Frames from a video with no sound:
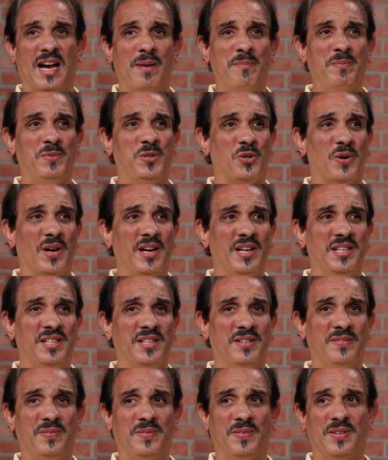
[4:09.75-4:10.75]
I'm trying
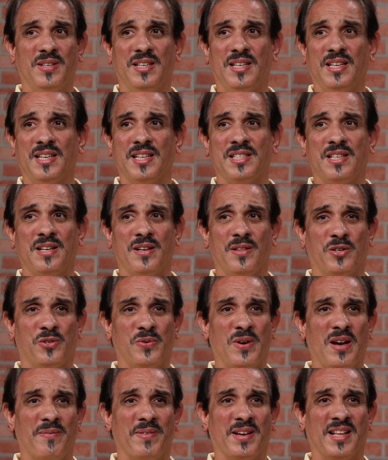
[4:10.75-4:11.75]
to listen to the
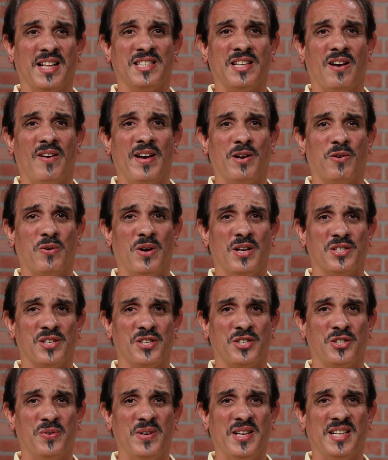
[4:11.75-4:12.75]
traffic. That's how I cross the
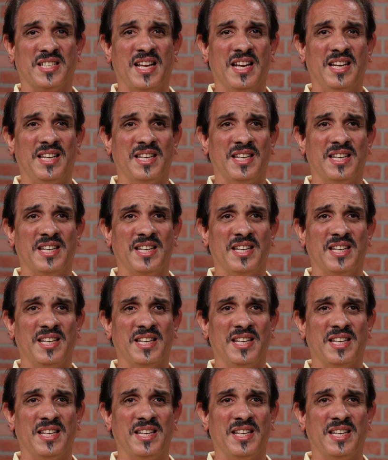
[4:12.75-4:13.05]
street, is I